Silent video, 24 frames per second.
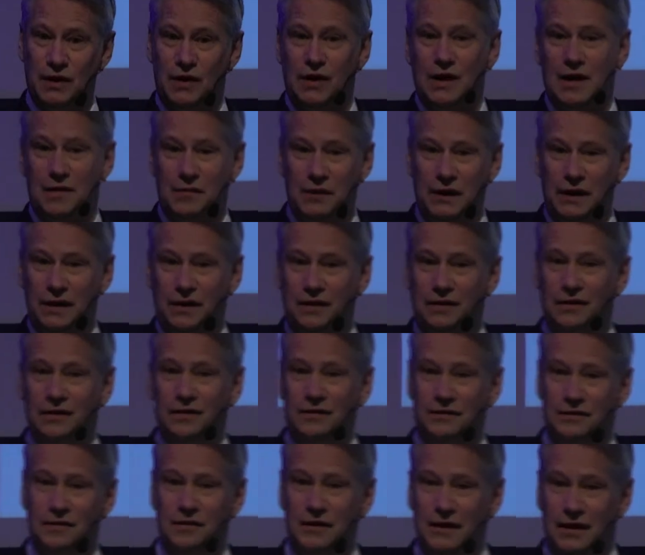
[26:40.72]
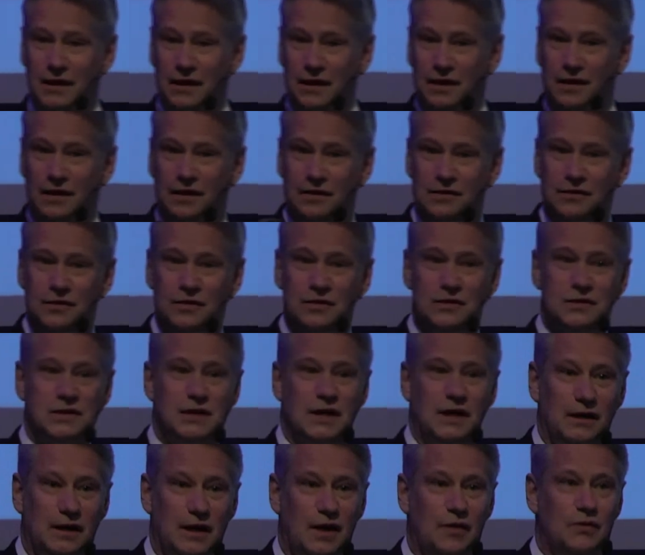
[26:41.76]
coming in and
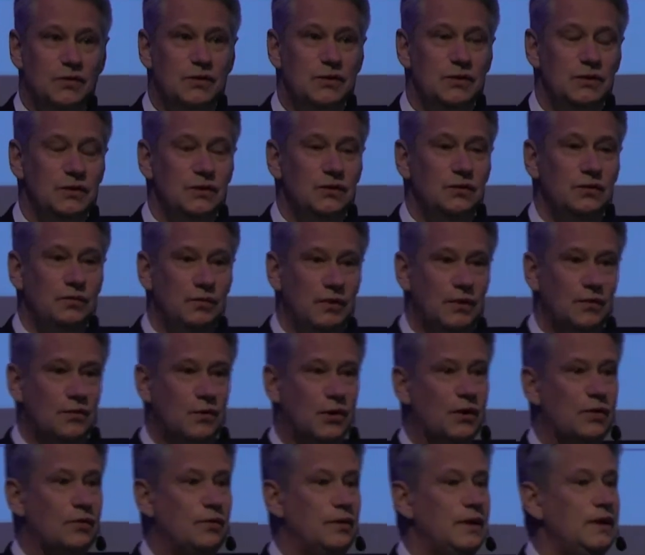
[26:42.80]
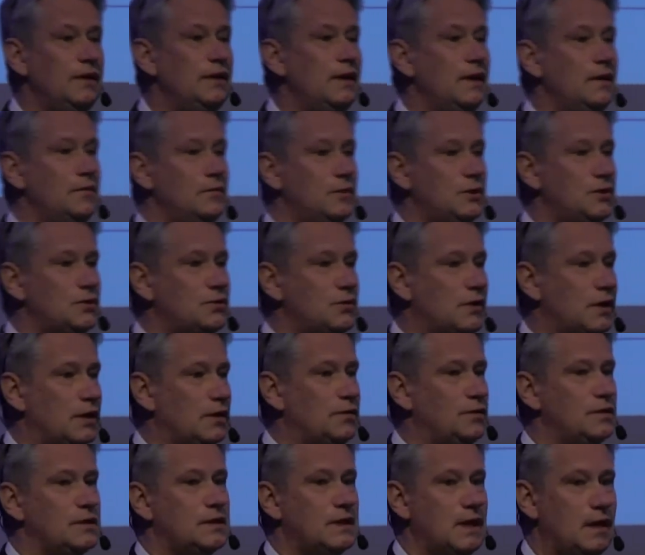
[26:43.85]
saying how to do. We work with them to try to
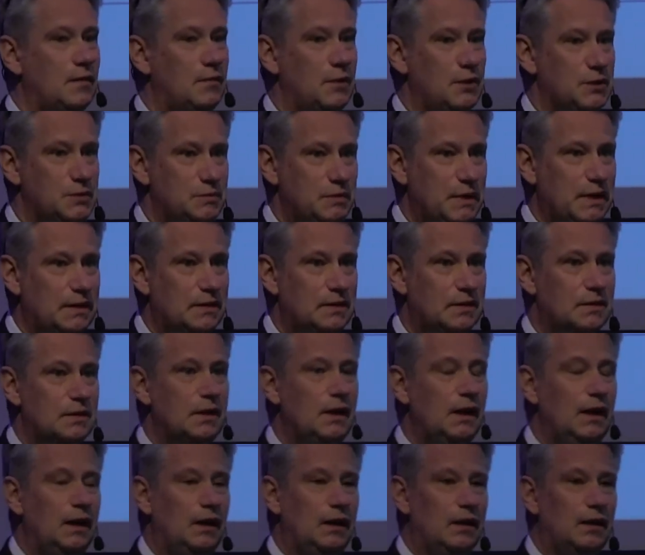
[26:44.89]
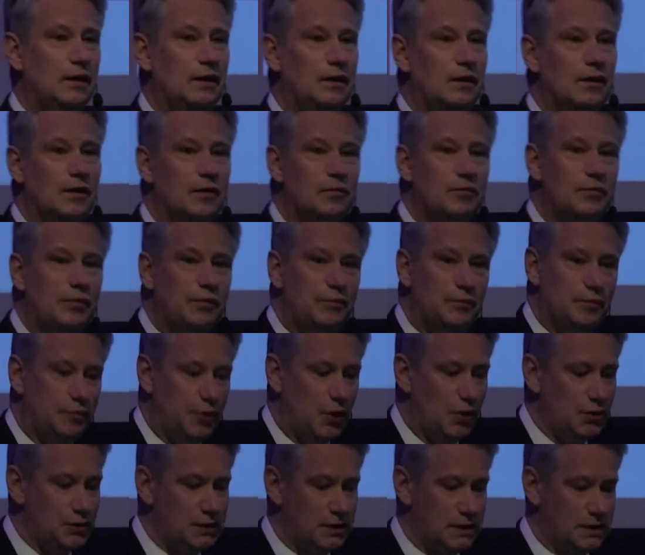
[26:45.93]
establish better
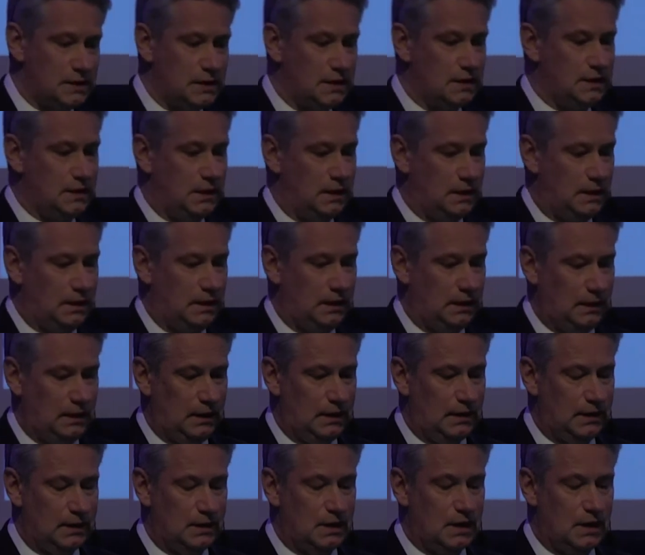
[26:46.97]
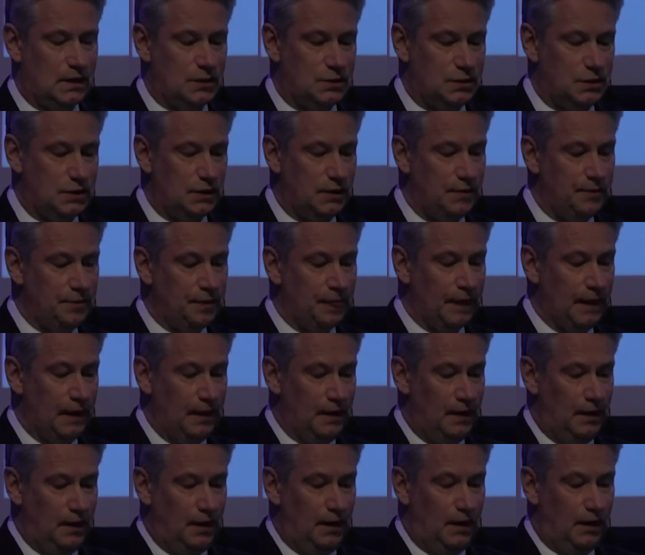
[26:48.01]
processes in the country.
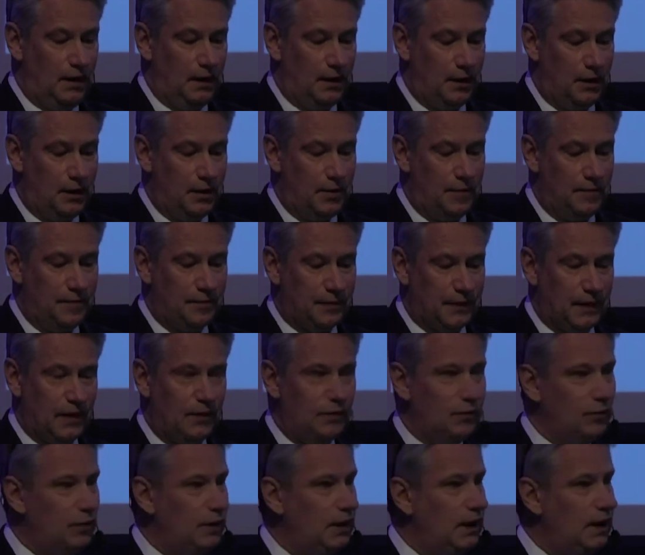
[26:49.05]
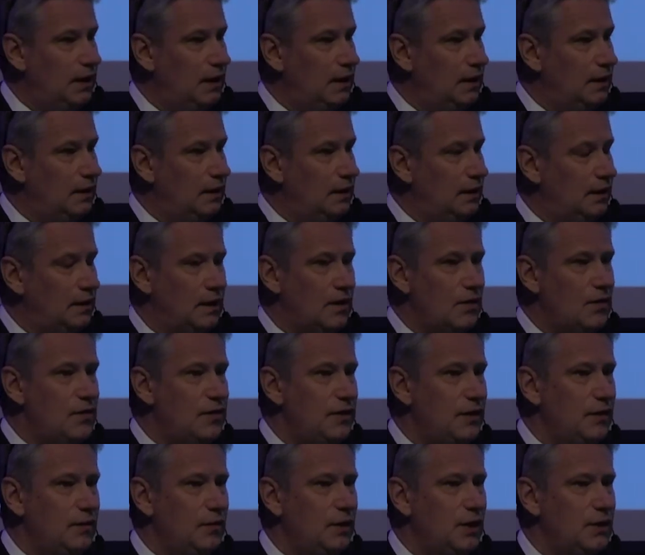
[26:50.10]
Another
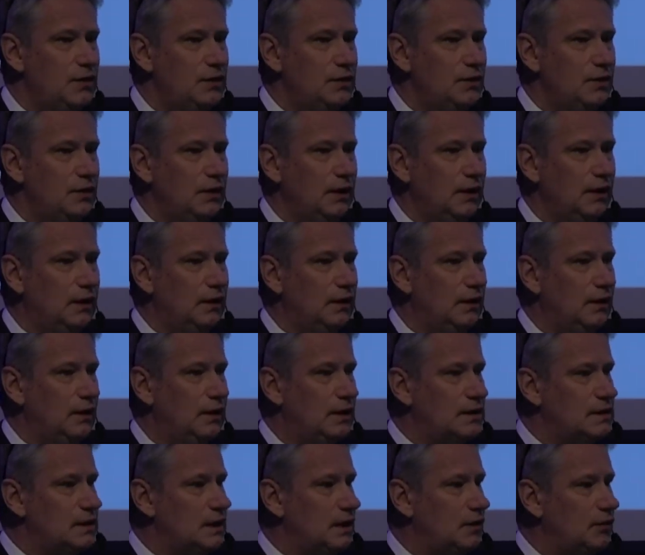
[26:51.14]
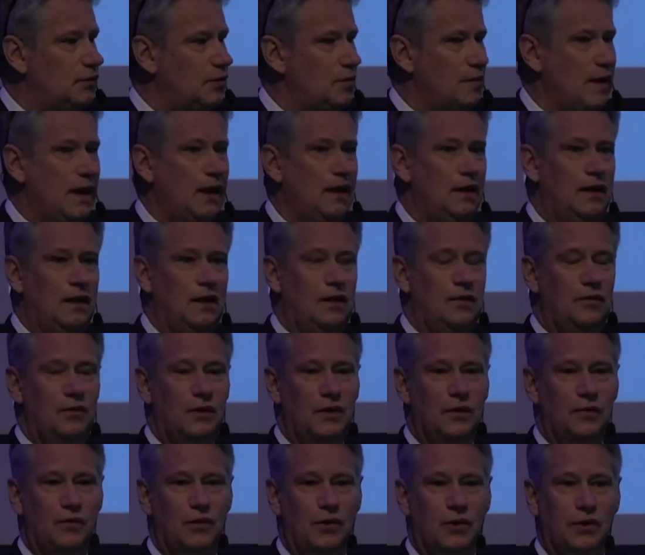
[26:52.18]
thing we are doing, let's say in Romania, we
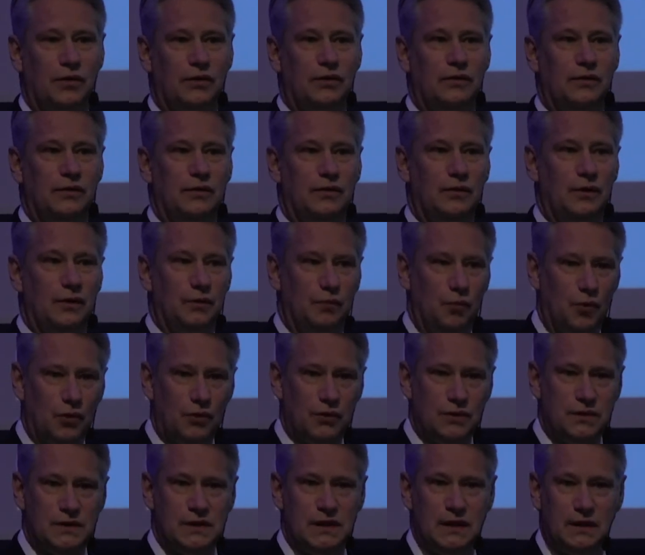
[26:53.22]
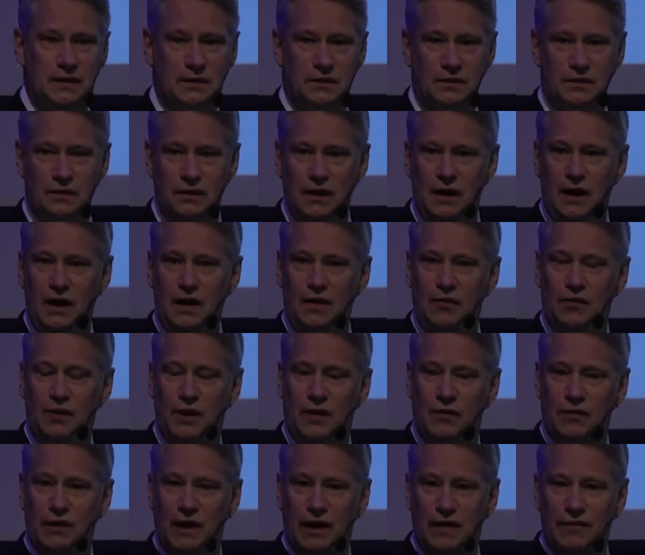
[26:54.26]
worked with the water sector, where
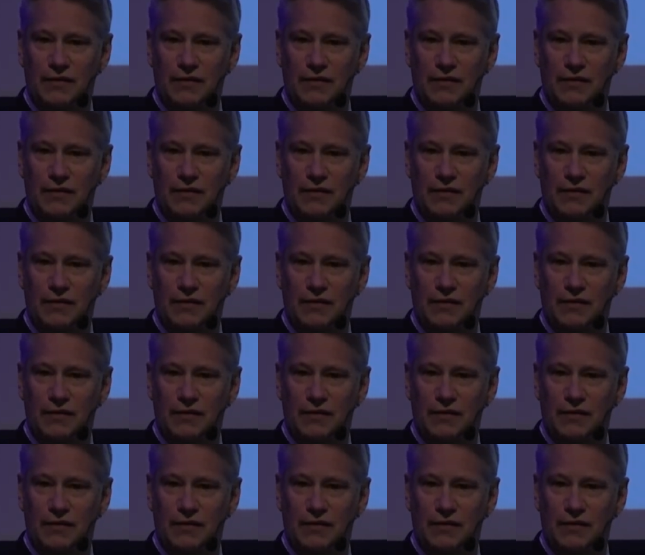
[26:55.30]
we have